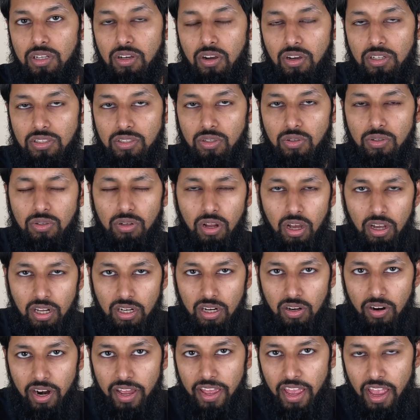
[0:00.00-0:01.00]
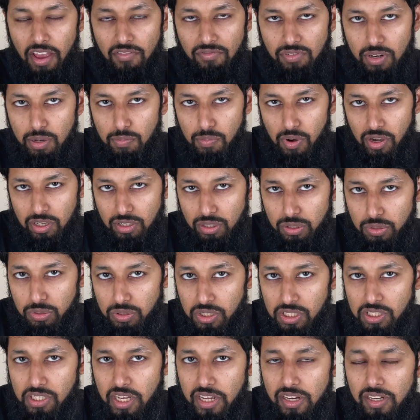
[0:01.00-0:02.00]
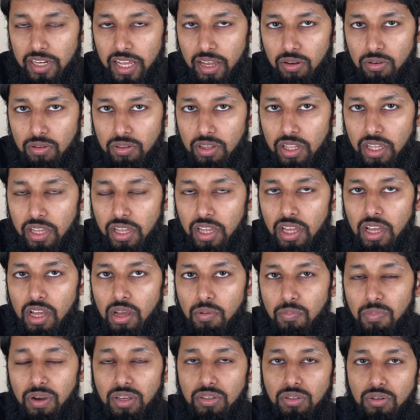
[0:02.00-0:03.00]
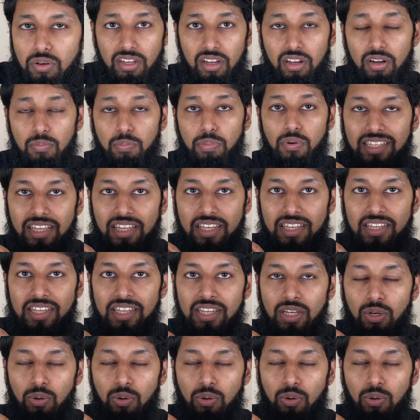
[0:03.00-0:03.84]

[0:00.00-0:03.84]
ask you. You're not going to write every minute detail down on there, but you're going to put the key